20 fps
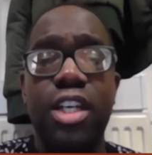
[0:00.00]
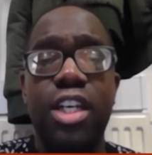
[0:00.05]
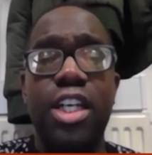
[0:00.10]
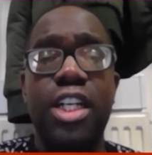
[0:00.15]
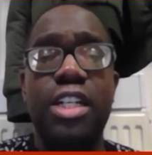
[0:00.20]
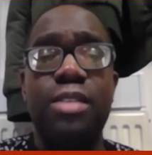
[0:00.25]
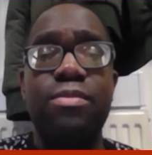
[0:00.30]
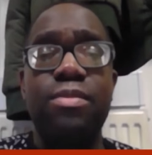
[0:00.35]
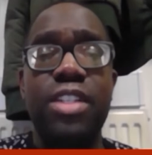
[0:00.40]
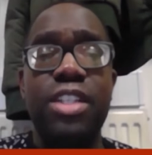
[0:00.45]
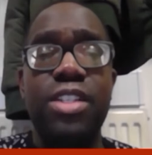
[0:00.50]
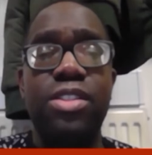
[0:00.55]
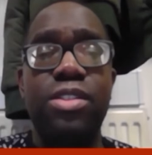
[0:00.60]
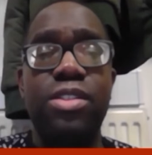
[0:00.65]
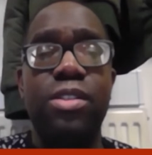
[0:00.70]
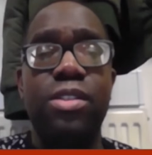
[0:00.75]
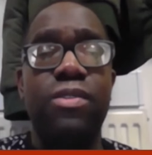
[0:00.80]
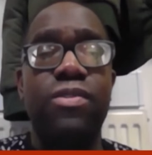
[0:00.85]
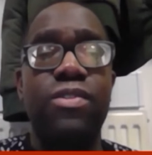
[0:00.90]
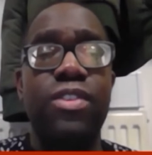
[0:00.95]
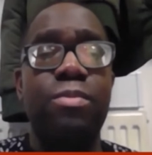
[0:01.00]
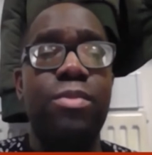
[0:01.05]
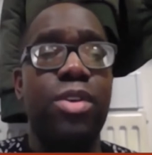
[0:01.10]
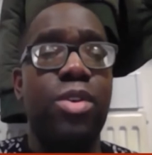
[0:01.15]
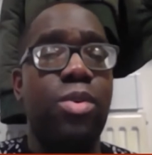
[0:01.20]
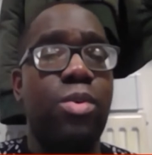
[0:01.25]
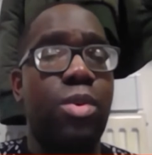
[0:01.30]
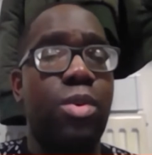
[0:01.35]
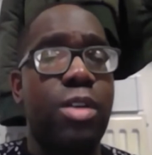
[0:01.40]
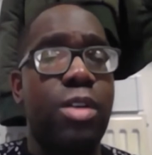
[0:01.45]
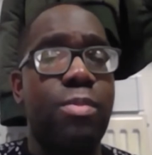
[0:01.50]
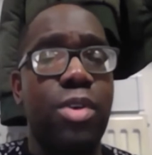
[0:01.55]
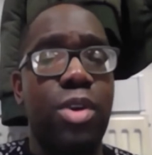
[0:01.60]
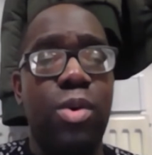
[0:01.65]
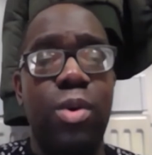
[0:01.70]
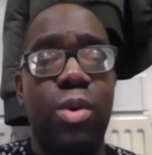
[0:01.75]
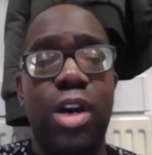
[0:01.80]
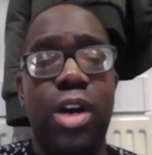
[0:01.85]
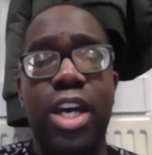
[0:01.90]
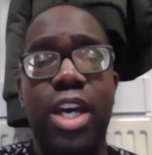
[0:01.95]
Lindelof and
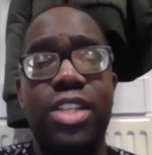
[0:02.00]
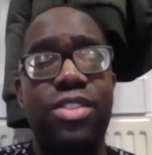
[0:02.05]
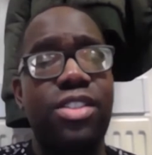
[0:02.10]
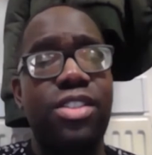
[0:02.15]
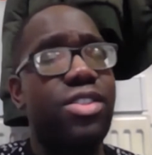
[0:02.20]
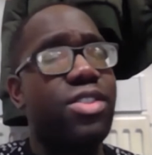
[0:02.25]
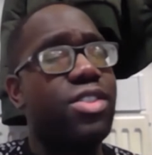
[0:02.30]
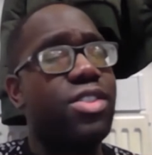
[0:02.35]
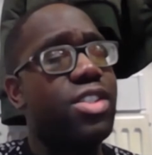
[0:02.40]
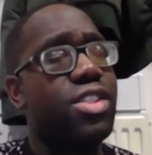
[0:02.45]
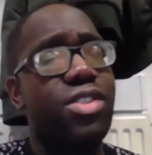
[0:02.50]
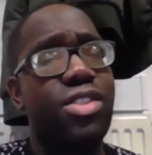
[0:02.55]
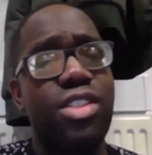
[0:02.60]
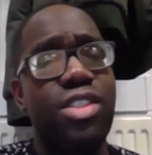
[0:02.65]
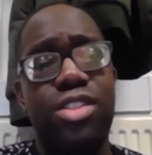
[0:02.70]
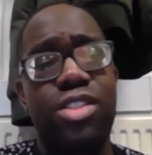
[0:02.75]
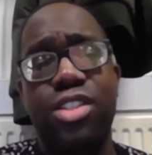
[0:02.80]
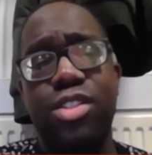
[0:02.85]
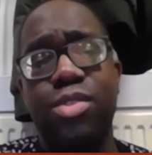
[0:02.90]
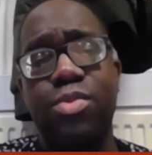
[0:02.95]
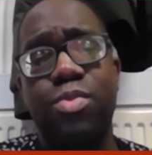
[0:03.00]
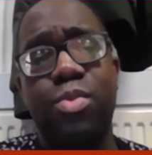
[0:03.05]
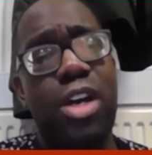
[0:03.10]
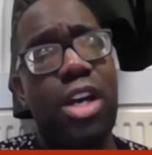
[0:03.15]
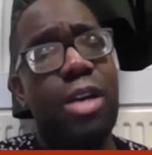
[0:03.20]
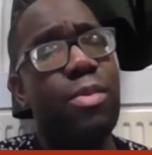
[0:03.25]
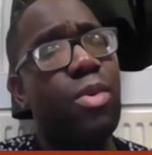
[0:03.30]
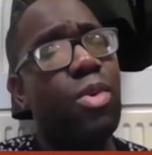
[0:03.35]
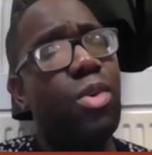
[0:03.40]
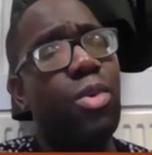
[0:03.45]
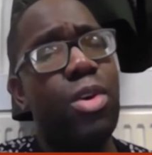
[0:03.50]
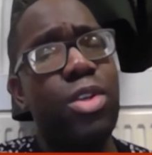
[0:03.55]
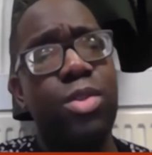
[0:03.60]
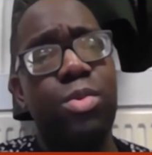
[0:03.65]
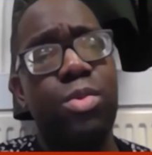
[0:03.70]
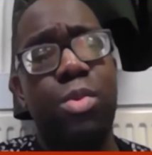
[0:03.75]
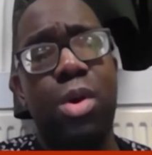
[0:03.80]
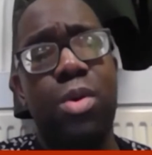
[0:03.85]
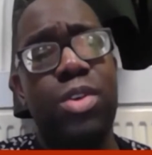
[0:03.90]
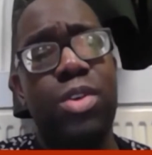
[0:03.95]
Maguire is where I'm
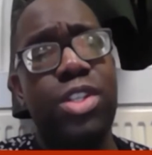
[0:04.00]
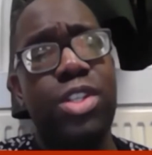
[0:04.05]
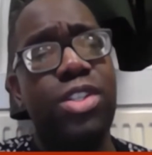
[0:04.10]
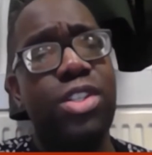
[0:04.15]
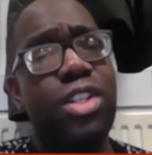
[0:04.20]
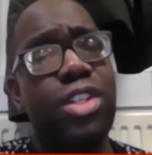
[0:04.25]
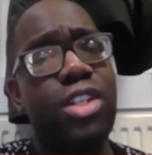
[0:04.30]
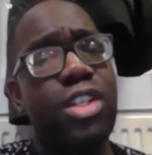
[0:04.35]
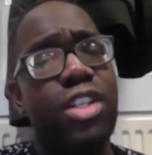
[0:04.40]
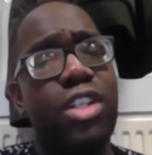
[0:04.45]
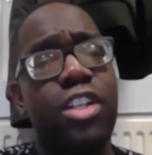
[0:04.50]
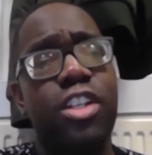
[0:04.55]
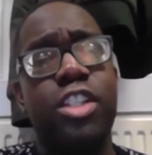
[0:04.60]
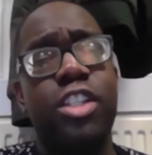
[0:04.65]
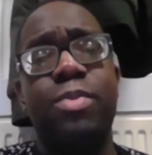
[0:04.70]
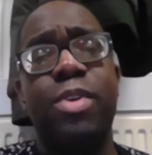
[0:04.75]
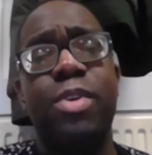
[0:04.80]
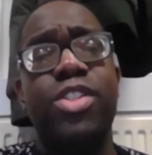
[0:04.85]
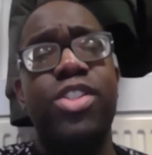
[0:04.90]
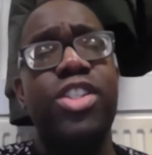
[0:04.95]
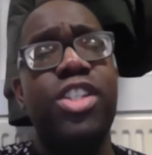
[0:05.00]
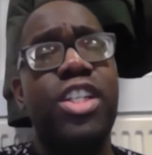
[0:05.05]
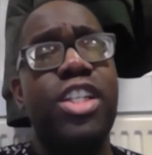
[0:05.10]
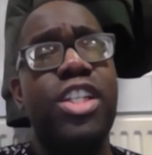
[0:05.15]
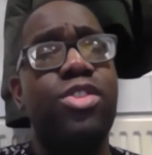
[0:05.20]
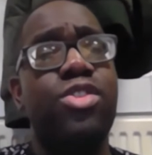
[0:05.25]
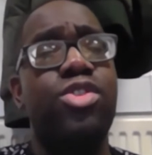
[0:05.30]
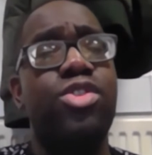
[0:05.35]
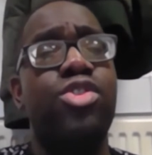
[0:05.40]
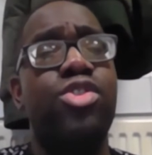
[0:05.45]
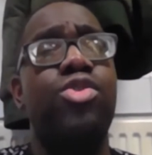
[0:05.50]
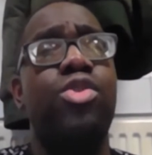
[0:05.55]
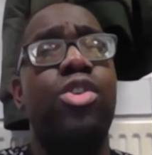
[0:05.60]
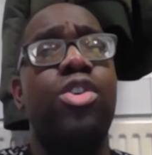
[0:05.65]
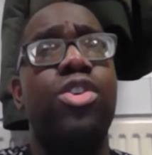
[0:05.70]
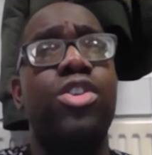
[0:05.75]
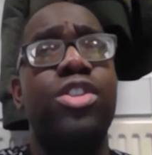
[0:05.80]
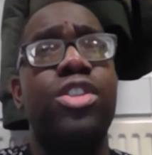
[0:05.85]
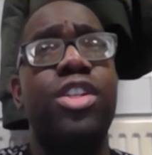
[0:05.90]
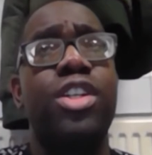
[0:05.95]
always worried, especially against
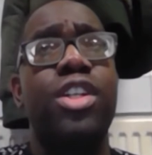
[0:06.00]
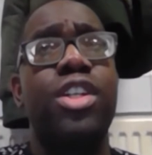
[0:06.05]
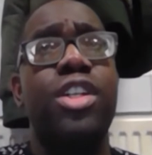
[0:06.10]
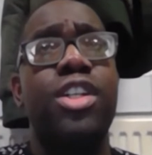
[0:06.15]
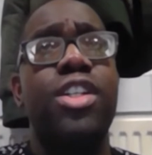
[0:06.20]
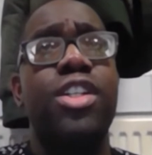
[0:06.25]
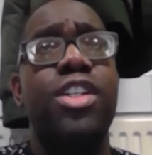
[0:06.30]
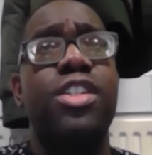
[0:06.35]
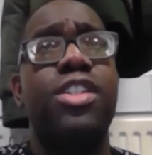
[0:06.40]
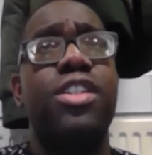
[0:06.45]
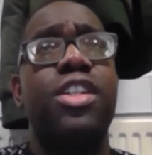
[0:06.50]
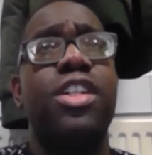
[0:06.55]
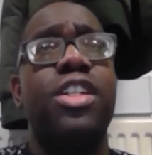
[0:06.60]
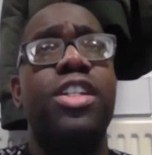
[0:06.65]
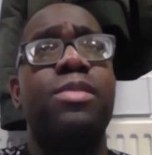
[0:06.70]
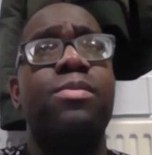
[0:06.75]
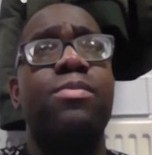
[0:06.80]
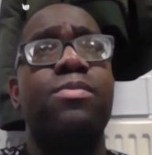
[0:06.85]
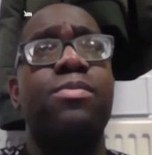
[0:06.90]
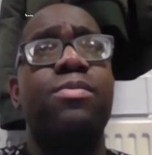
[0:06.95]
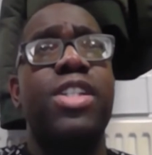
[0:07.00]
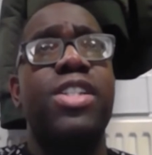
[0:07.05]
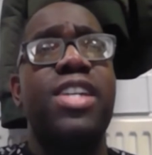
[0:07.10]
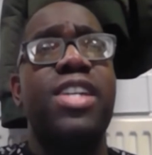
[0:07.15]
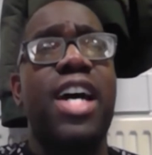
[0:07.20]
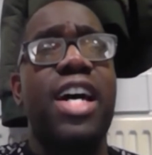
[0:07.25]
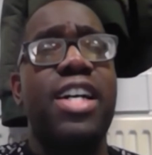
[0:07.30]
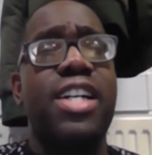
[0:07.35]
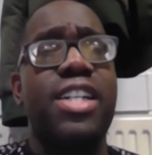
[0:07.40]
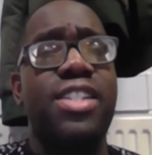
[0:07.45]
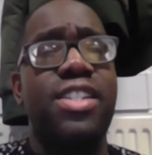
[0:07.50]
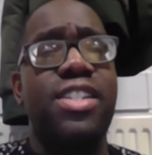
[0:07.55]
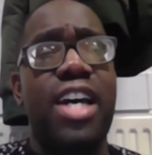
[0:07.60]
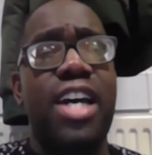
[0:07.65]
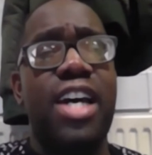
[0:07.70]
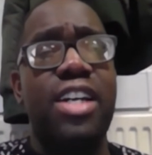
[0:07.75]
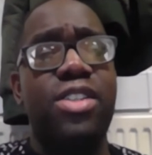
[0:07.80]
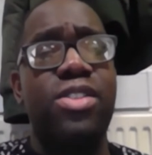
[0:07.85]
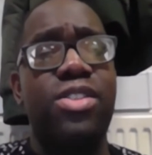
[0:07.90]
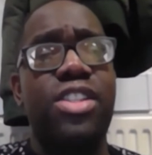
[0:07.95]
strong
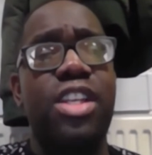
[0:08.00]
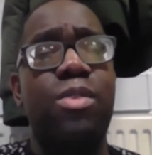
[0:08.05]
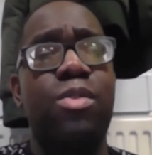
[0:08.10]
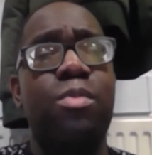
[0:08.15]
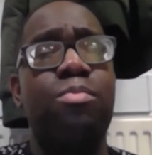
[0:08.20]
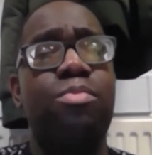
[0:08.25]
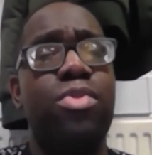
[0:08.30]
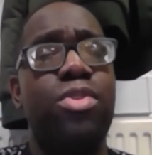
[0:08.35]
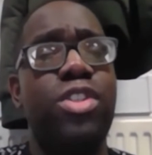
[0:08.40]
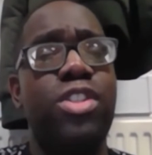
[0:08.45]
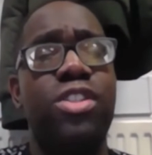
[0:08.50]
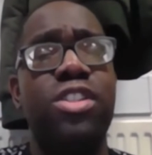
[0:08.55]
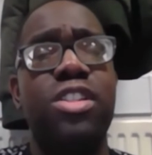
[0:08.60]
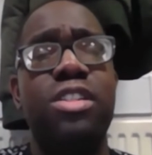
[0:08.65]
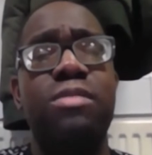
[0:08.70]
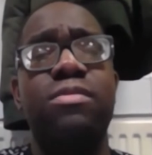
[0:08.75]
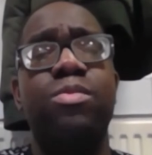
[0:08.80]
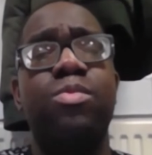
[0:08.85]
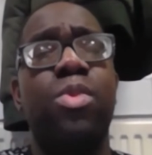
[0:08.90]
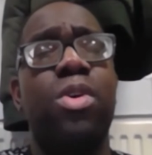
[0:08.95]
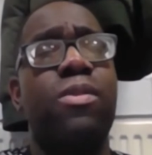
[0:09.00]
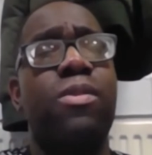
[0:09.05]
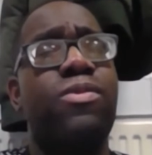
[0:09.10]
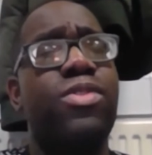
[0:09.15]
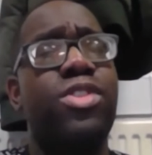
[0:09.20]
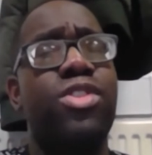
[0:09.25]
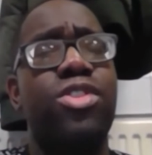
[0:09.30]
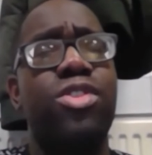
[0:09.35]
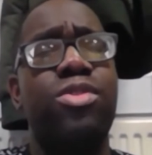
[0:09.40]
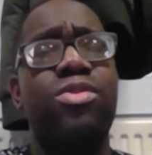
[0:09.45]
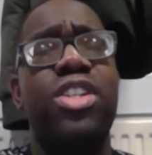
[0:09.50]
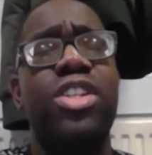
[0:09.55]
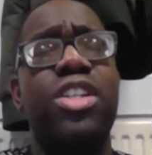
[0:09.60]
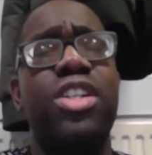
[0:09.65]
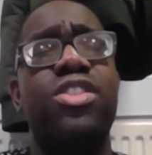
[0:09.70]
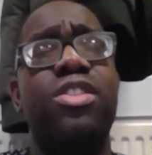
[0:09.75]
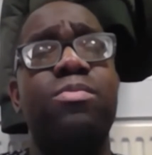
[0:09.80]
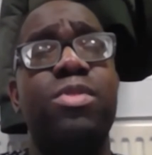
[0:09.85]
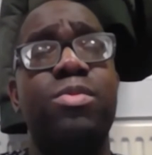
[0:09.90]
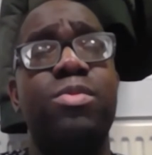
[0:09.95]
attackers that will bully them. And Watford do
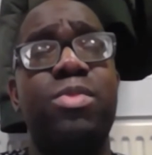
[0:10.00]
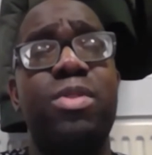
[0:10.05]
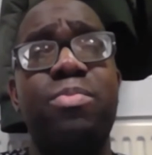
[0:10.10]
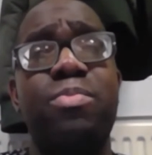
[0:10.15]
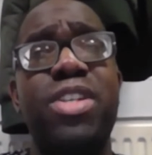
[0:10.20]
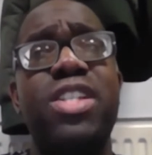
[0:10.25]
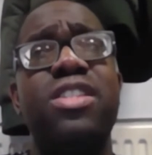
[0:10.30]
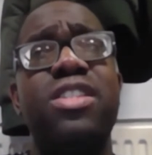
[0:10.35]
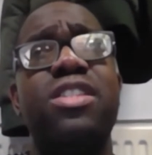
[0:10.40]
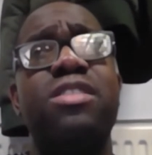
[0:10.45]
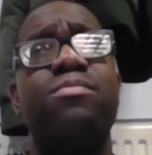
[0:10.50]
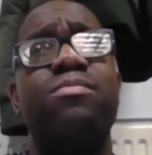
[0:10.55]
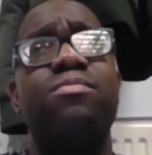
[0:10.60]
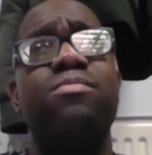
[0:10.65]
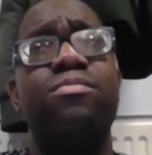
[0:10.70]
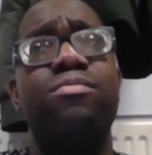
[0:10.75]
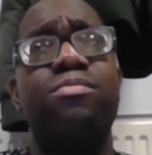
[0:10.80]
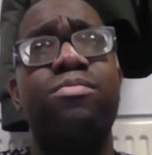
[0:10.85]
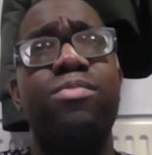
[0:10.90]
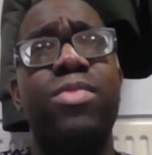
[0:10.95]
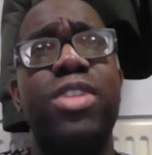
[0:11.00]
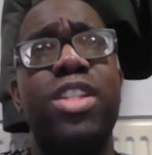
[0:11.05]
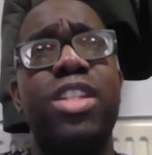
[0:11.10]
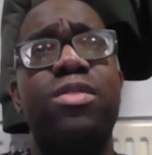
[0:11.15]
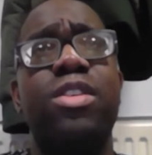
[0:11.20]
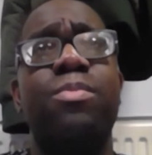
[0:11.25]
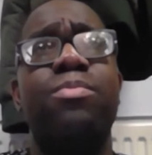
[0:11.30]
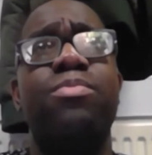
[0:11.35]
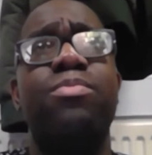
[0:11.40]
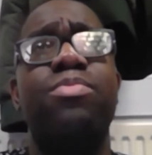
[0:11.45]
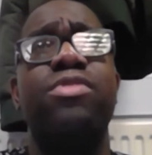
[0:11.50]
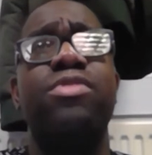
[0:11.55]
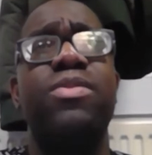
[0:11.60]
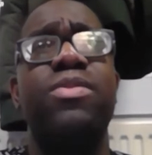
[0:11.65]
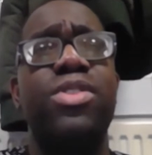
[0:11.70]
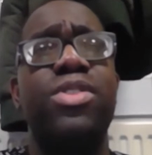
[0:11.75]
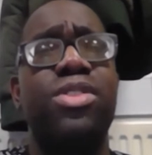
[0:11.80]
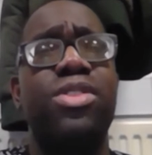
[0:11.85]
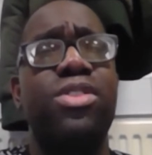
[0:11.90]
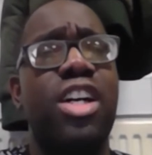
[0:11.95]
tend to, but we've beaten them when they were
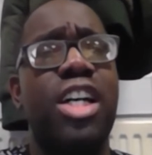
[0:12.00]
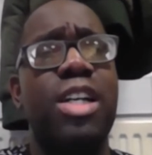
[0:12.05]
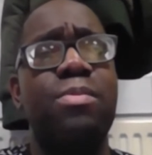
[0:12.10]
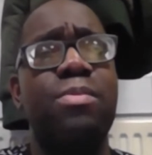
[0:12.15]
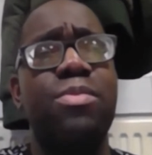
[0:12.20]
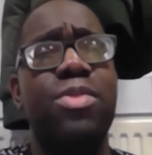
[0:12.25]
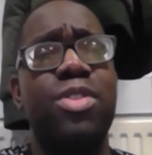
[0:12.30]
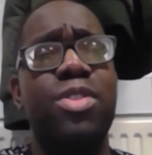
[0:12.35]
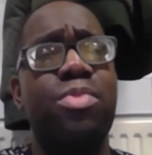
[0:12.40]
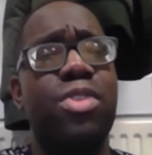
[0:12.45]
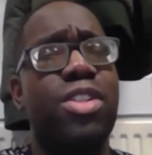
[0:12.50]
previous times.